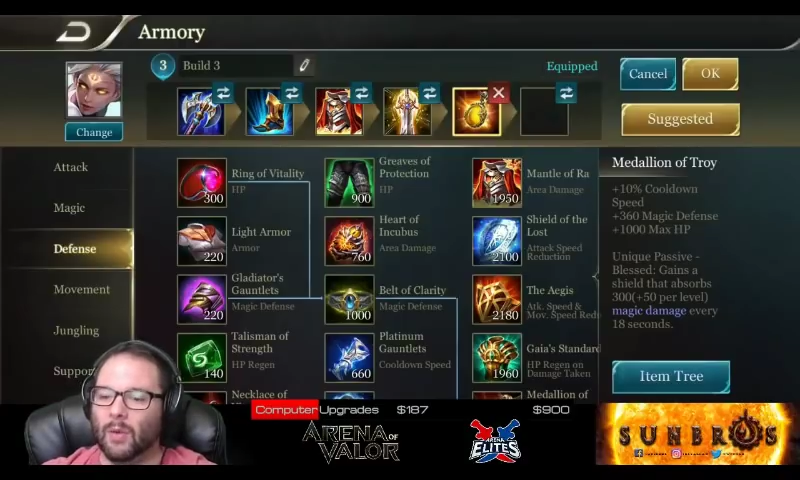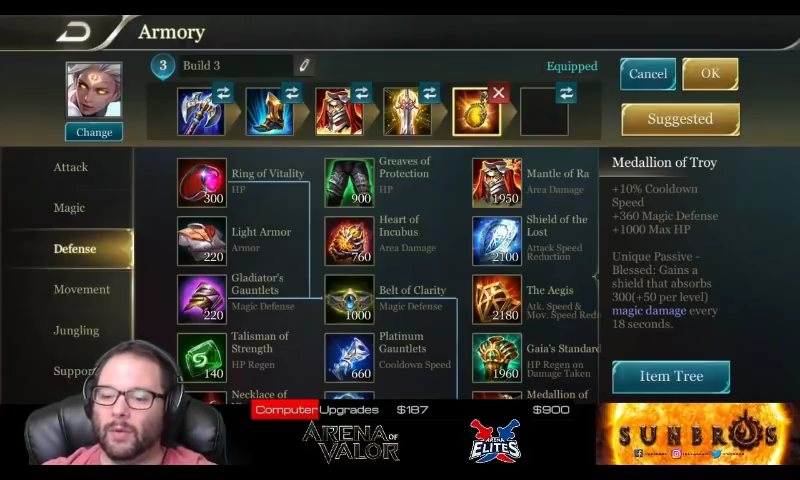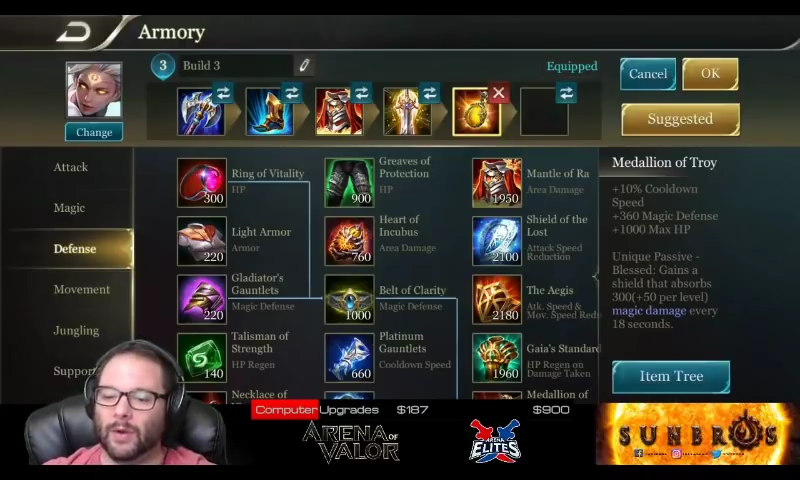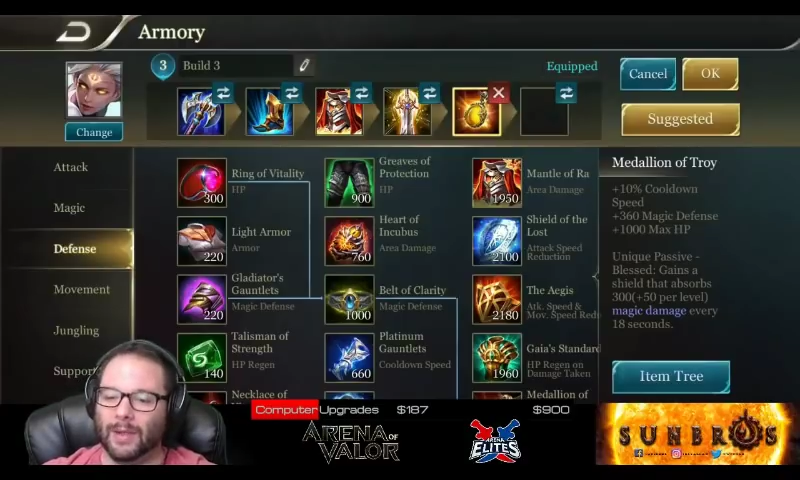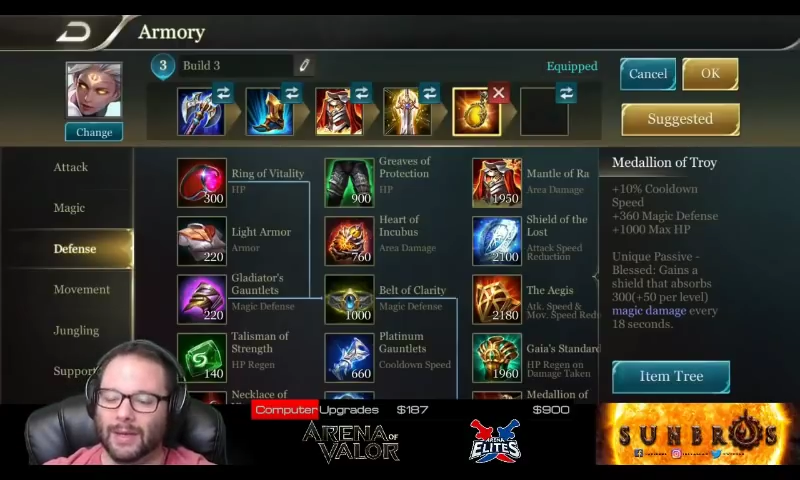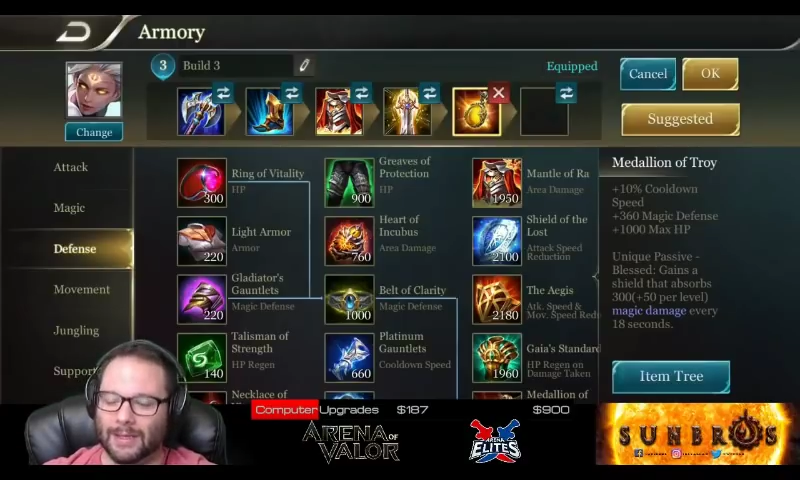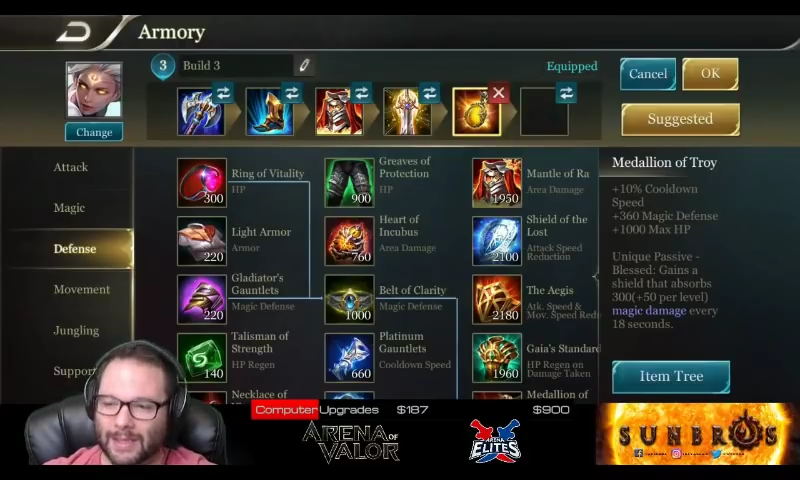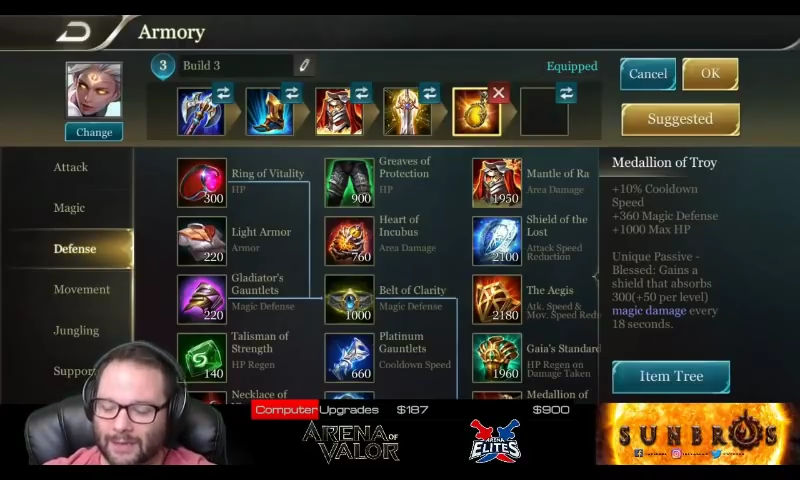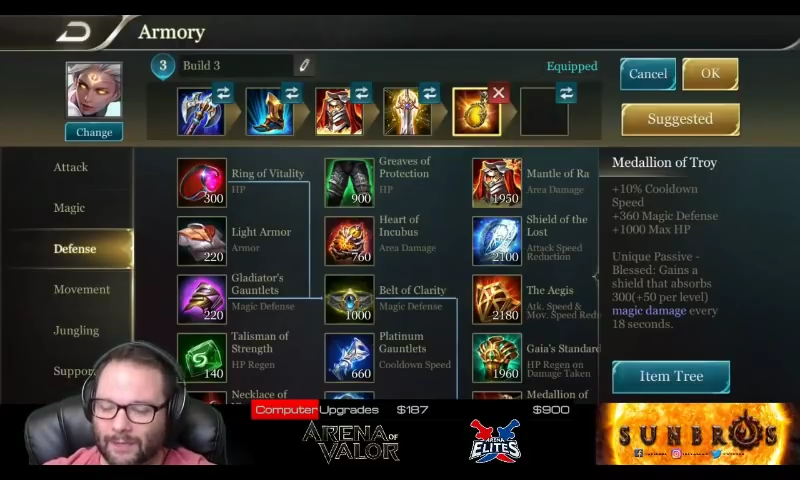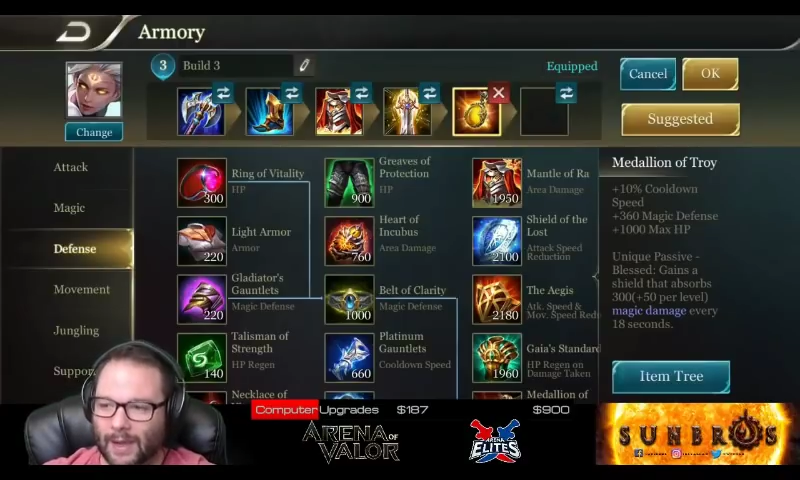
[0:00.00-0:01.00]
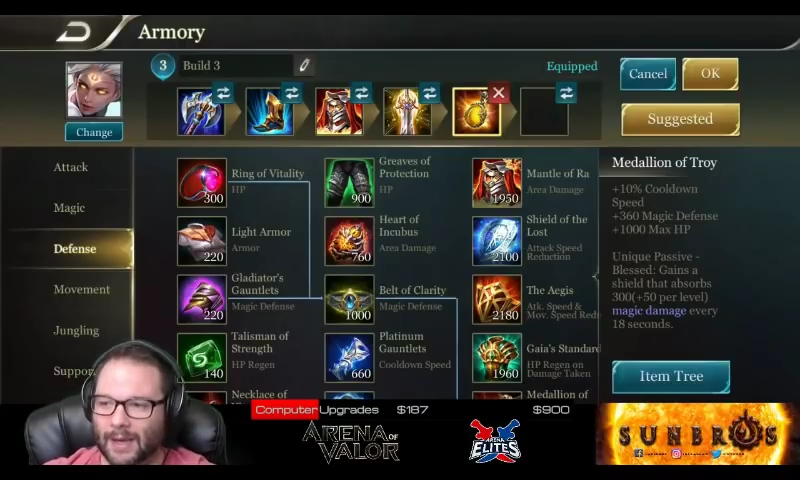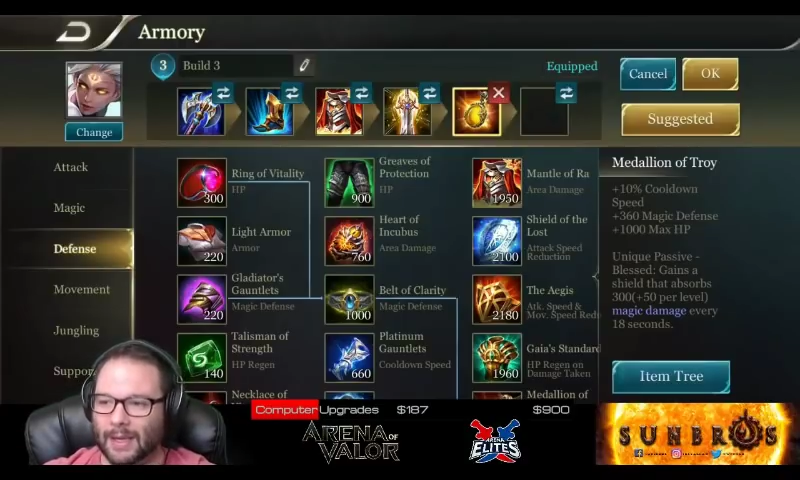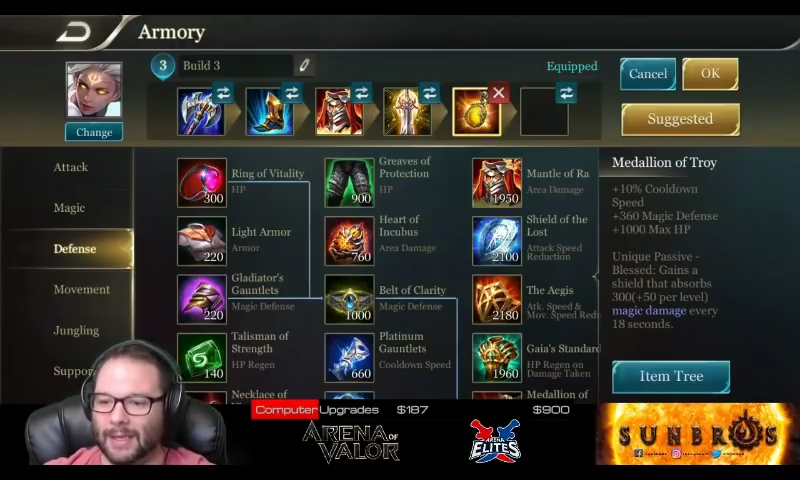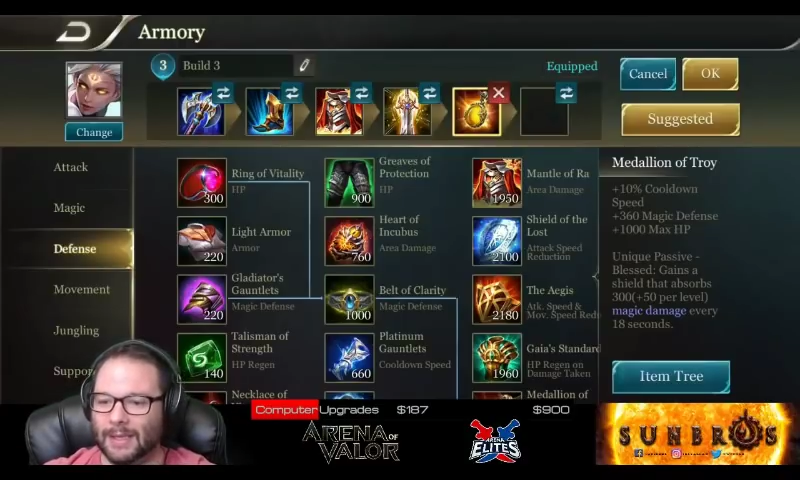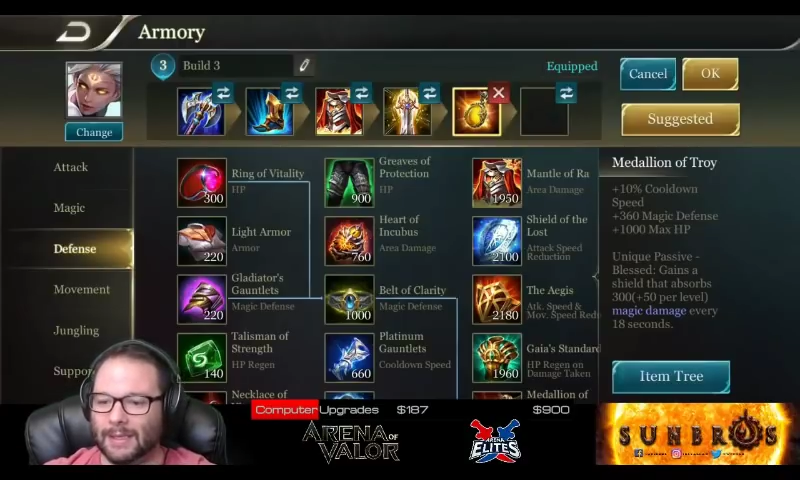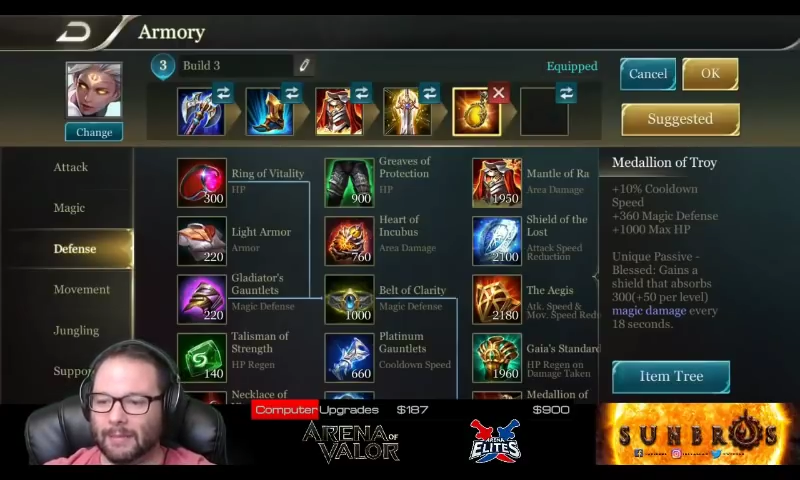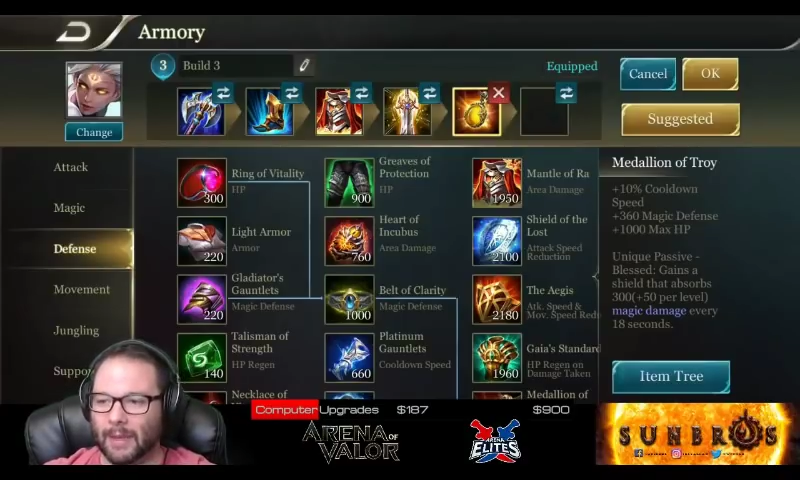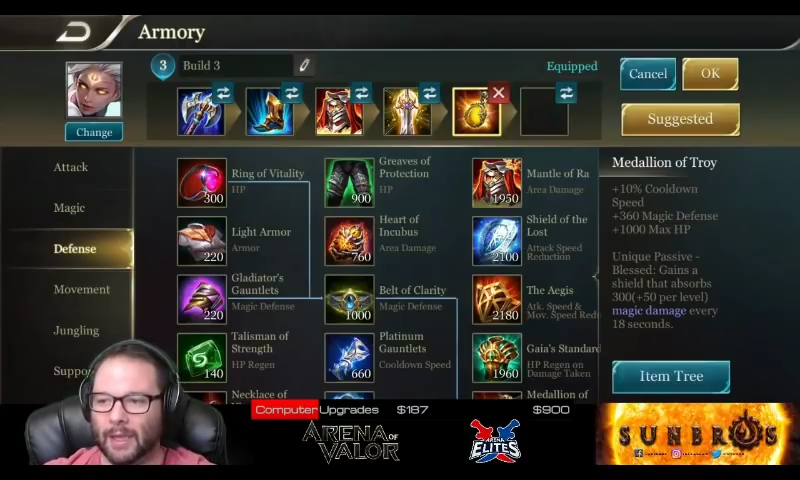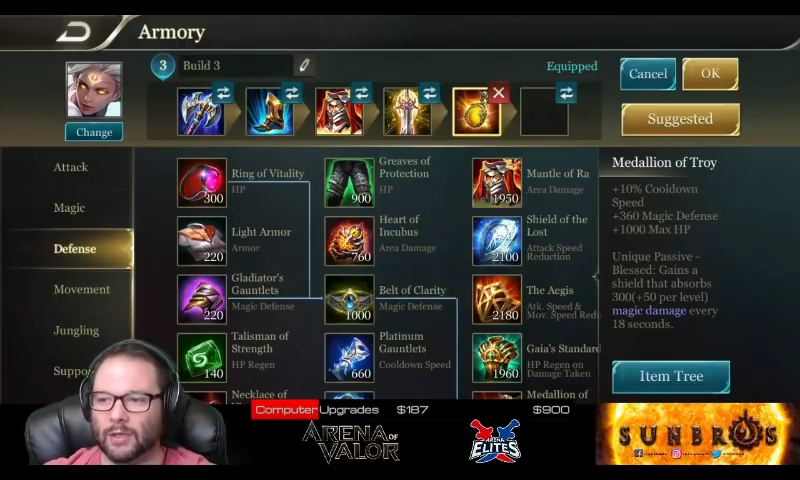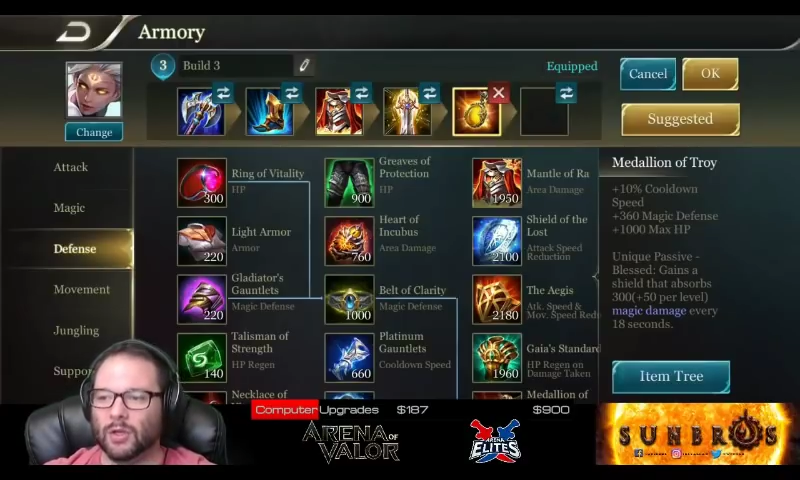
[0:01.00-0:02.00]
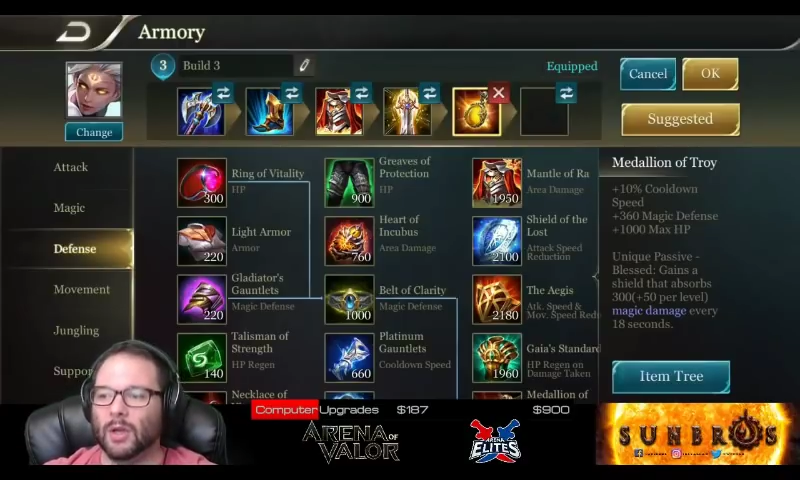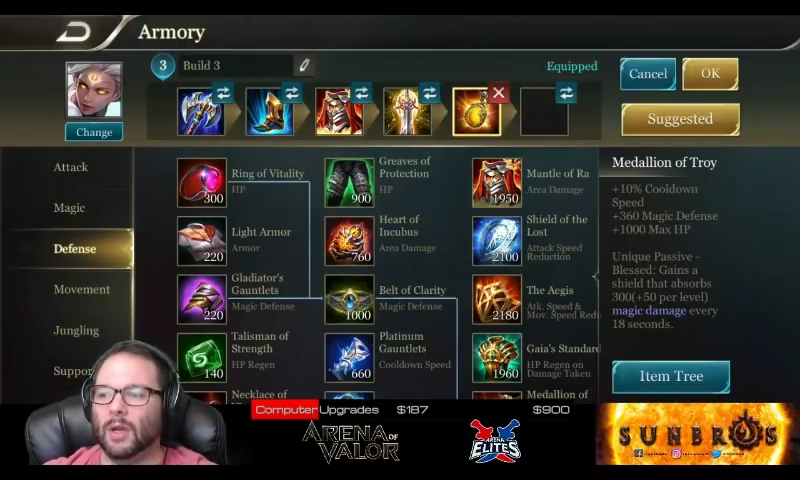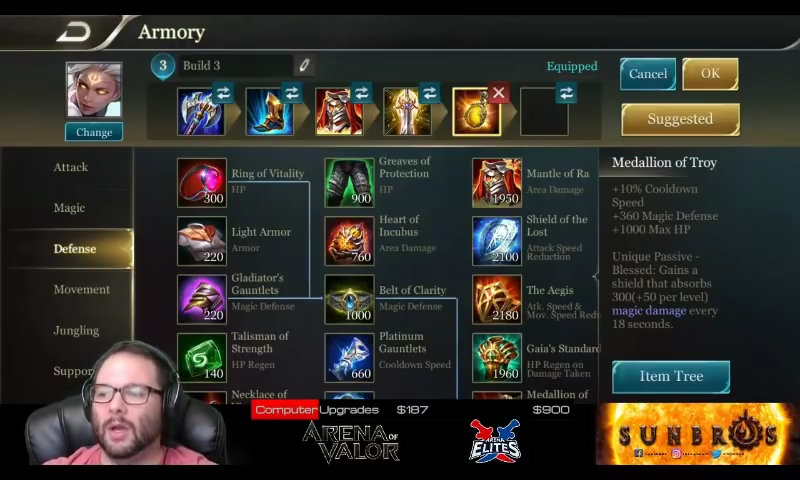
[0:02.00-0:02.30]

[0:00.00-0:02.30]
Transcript: when you're in a team fight is a mage.